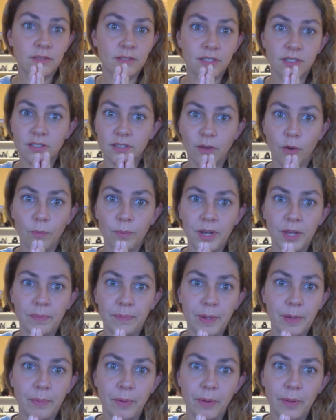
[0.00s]
so many
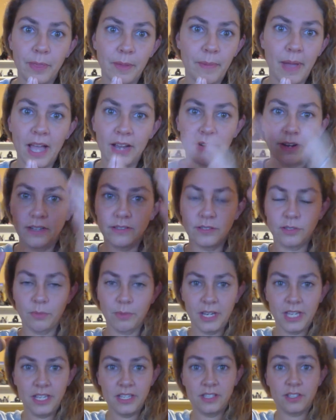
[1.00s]
people in the background, so
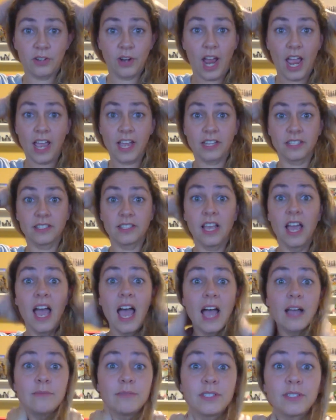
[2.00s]
many Easter eggs.
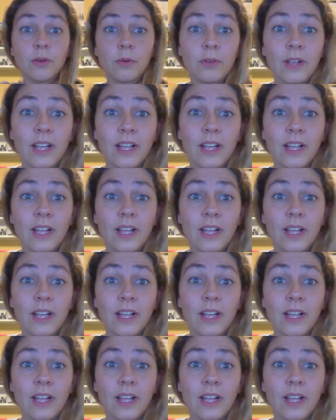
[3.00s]
I'm so